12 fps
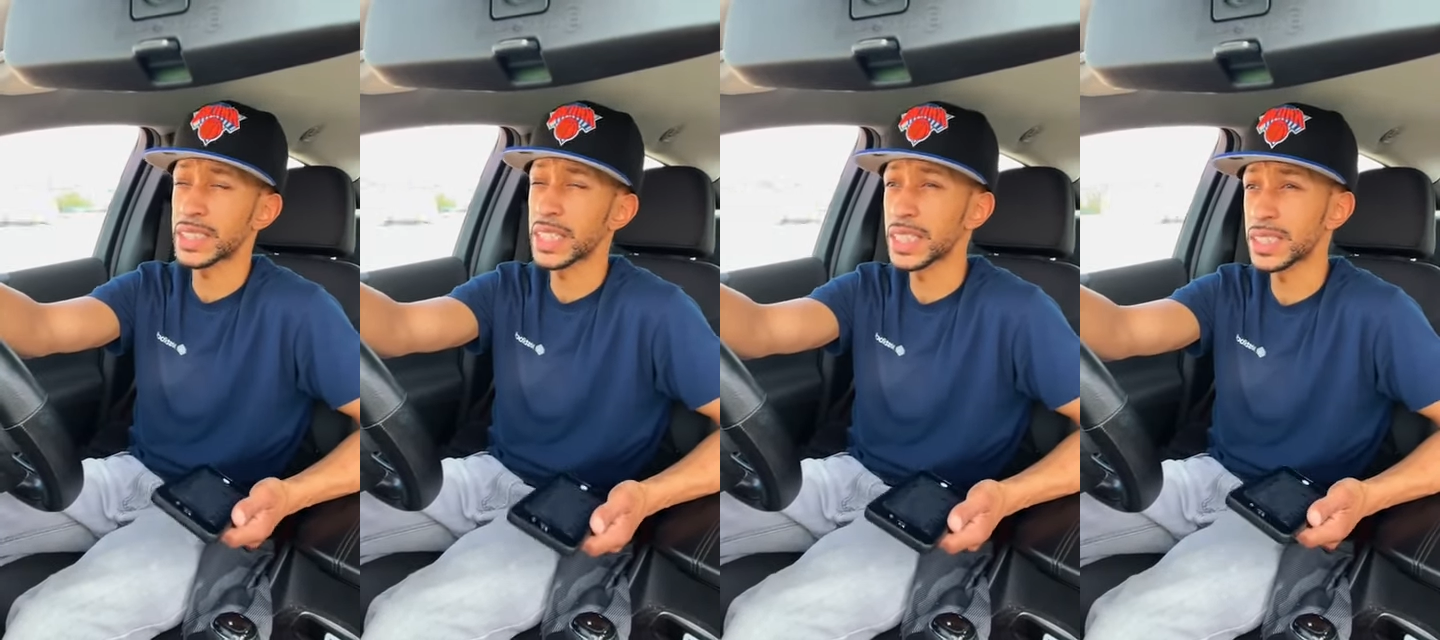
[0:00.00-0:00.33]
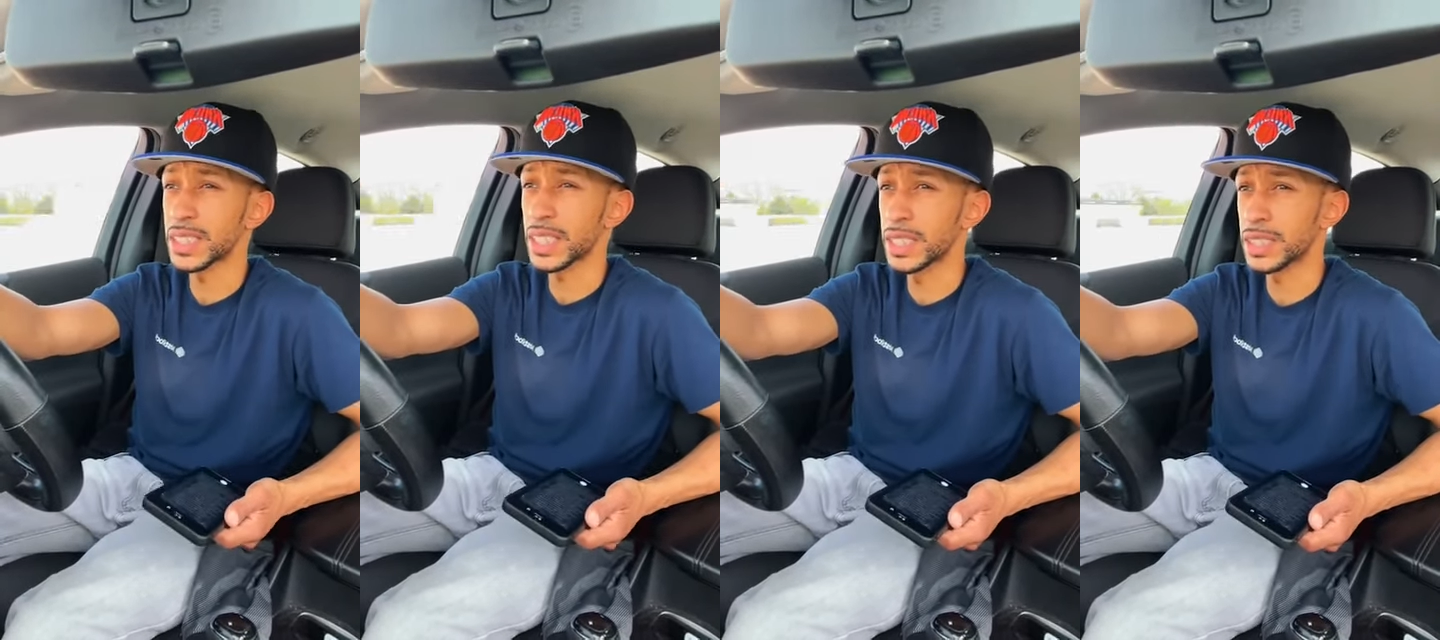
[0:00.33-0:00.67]

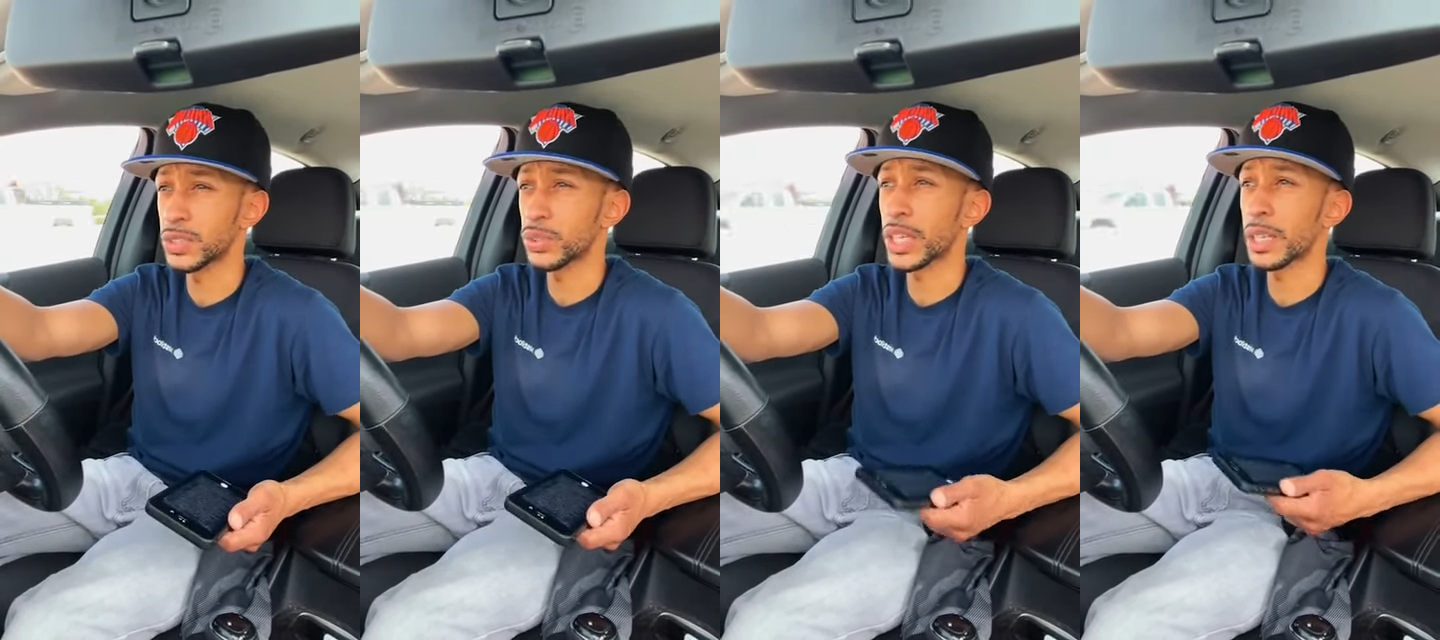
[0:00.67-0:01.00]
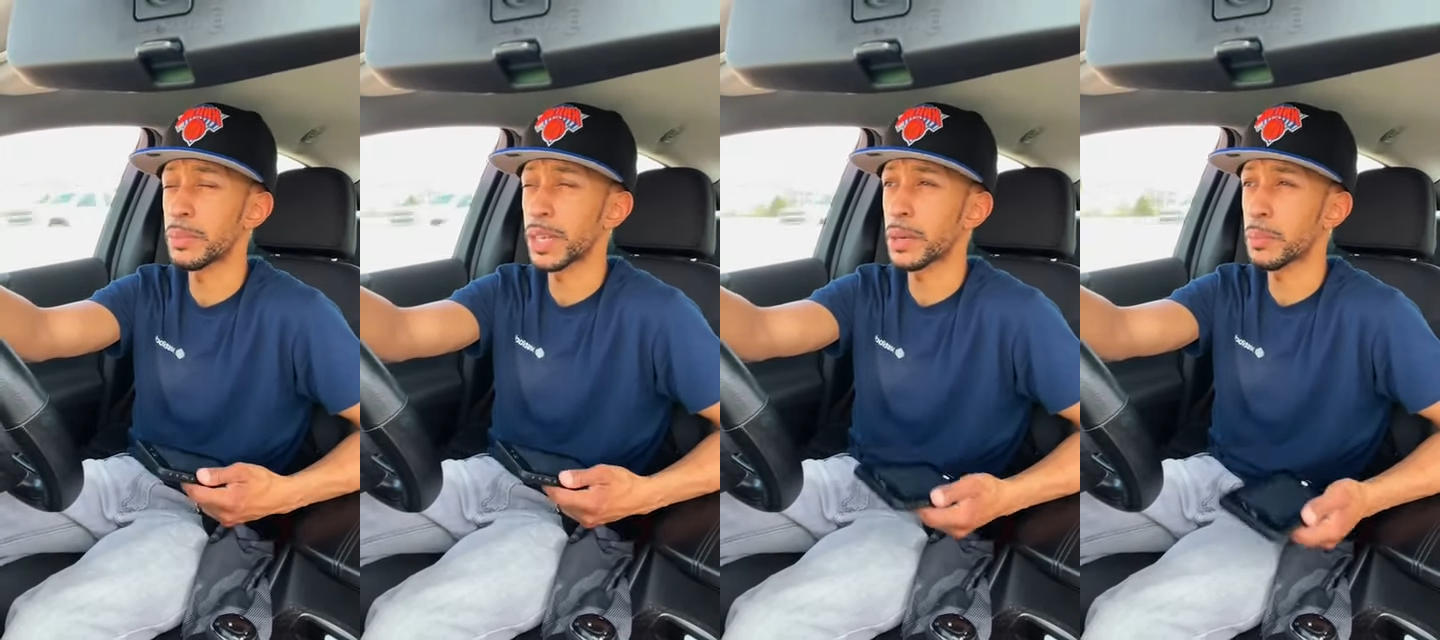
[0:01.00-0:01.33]
things to us so they
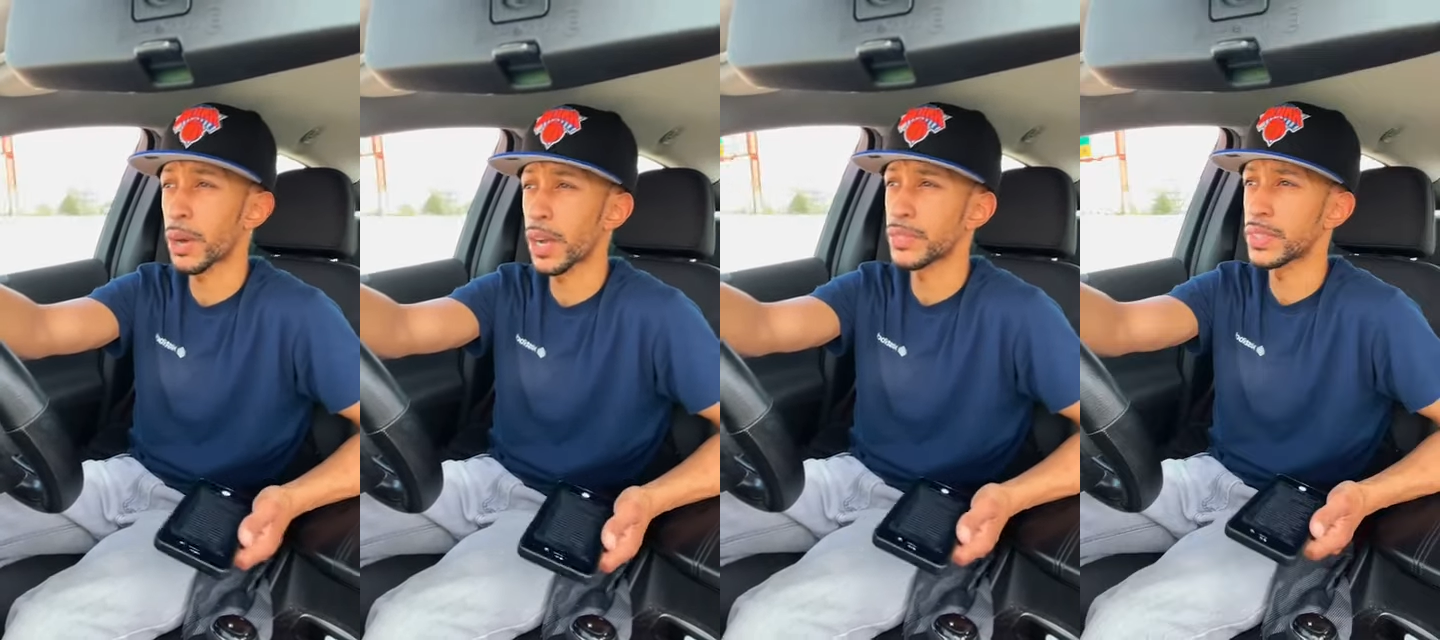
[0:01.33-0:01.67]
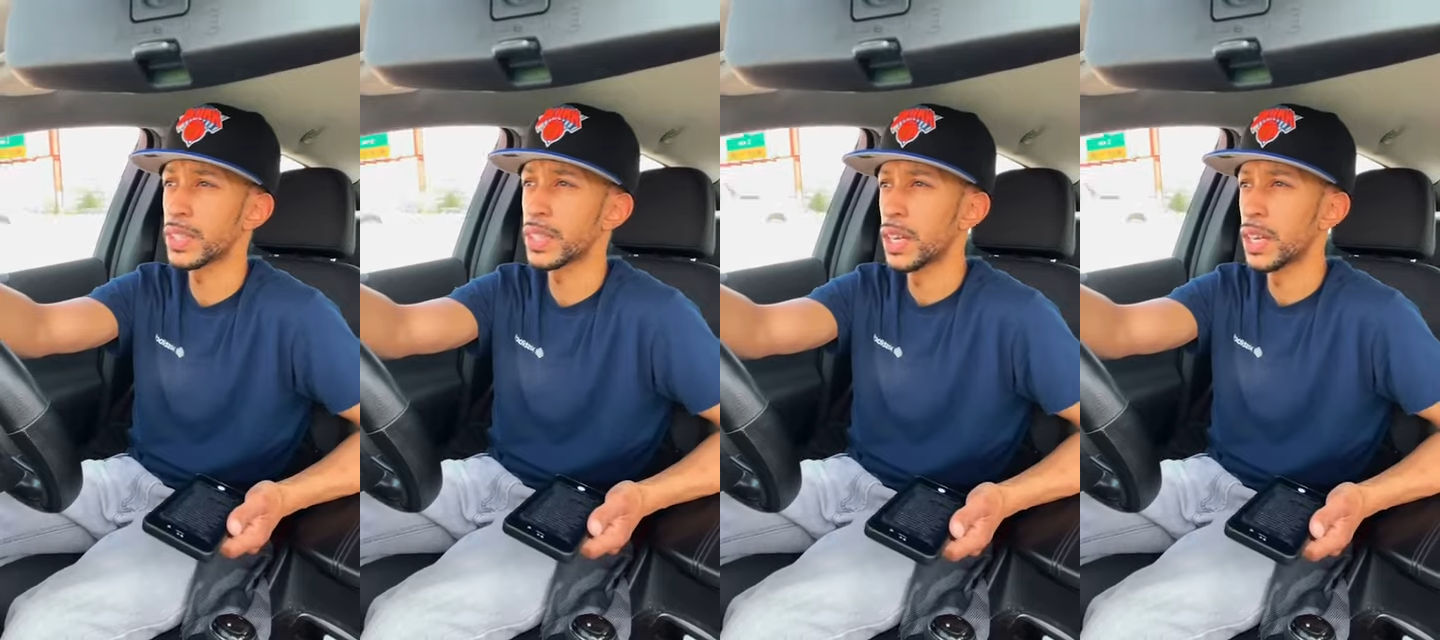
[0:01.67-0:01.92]
can make a profit.